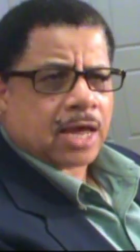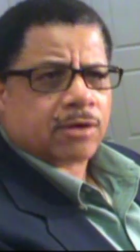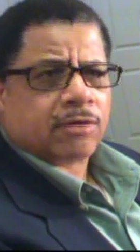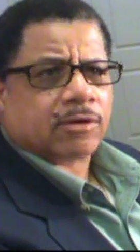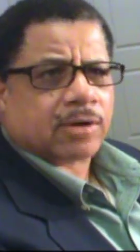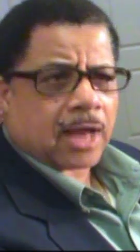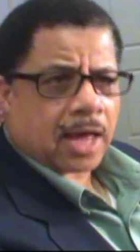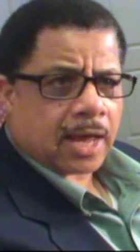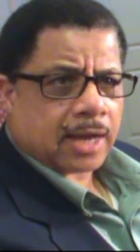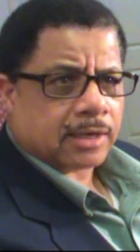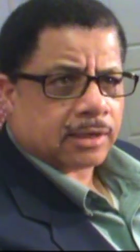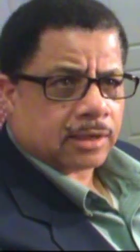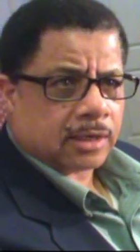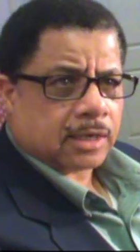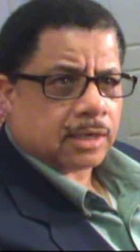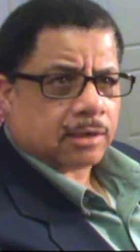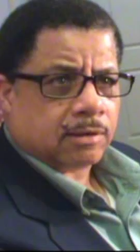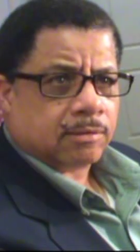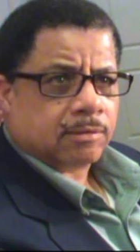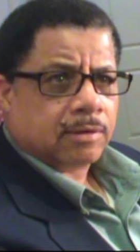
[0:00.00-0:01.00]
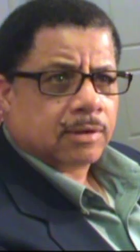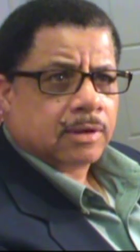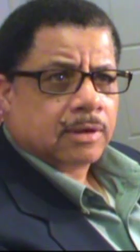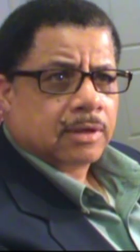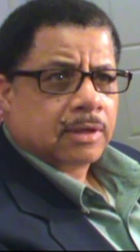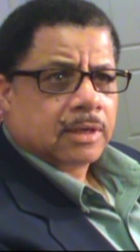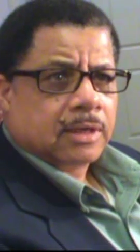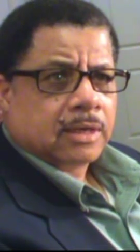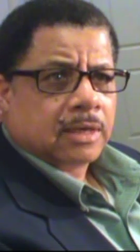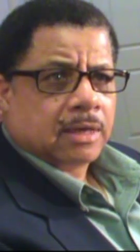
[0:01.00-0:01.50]
standard ID.
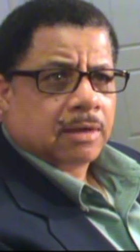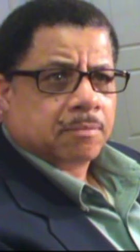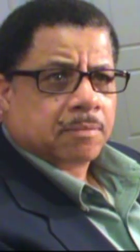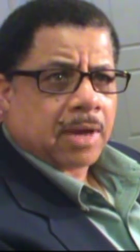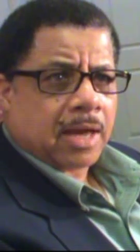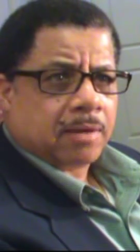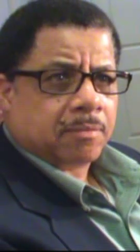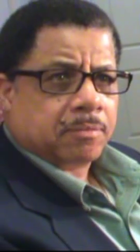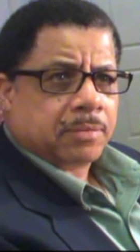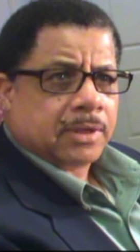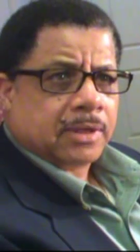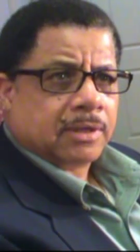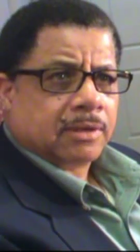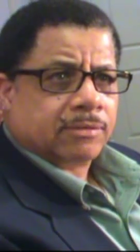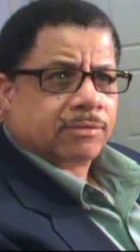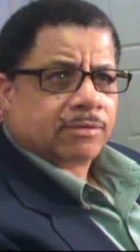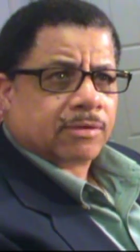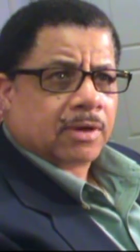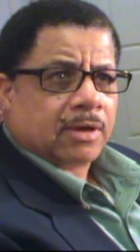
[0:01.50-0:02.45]
It might be